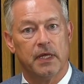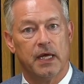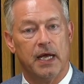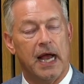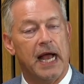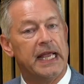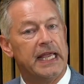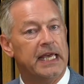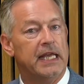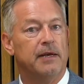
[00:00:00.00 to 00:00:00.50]

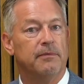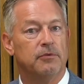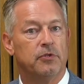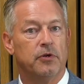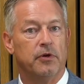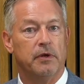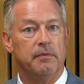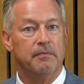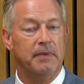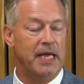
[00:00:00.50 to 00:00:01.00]
I get him
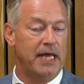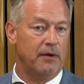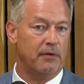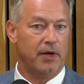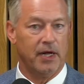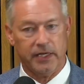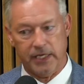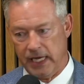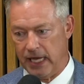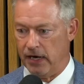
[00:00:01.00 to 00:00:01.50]
to admit,
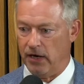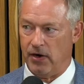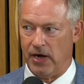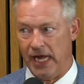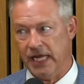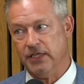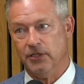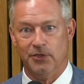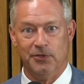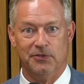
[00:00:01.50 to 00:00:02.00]
well, I
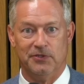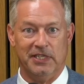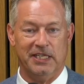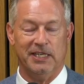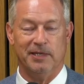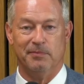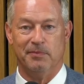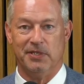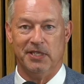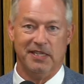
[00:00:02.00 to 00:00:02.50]
use
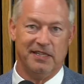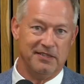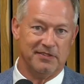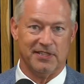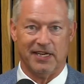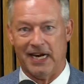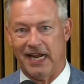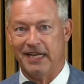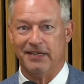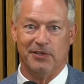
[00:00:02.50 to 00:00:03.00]
EMGs
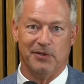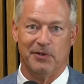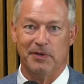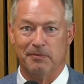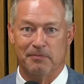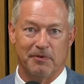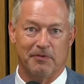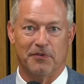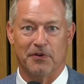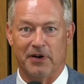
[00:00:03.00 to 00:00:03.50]
and I do it
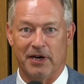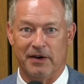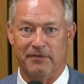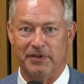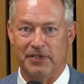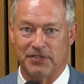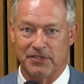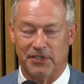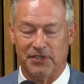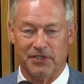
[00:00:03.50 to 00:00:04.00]
before
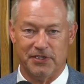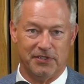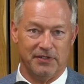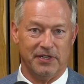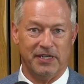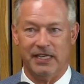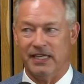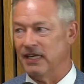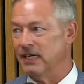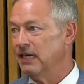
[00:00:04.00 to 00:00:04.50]
every
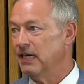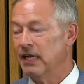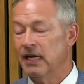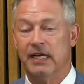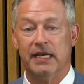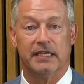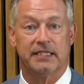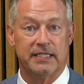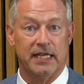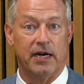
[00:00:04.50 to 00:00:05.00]
surgery and
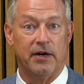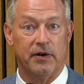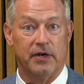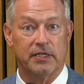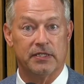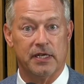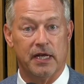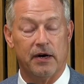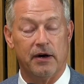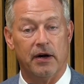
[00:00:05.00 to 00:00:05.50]
et cetera, et
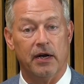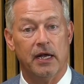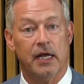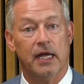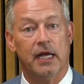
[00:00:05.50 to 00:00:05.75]
cetera.